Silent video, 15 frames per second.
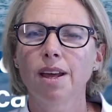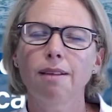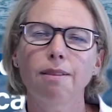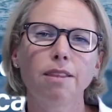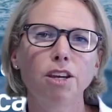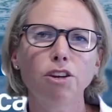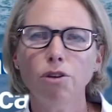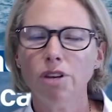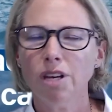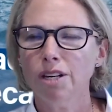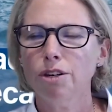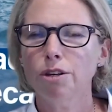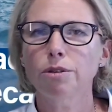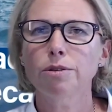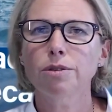then you can
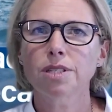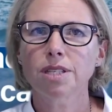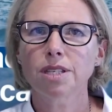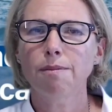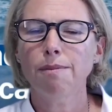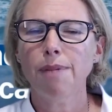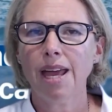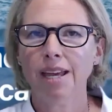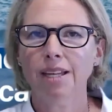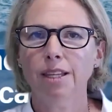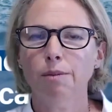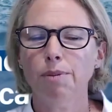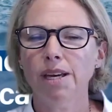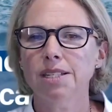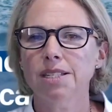use the Mac and
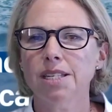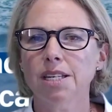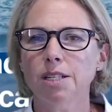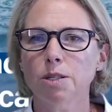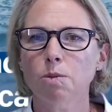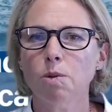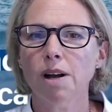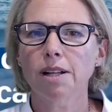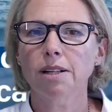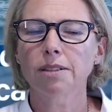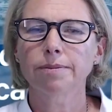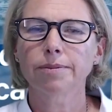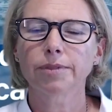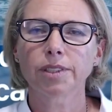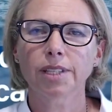the PC as well,
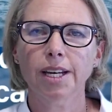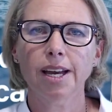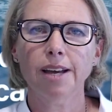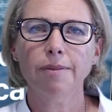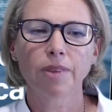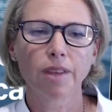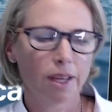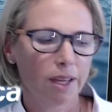okay?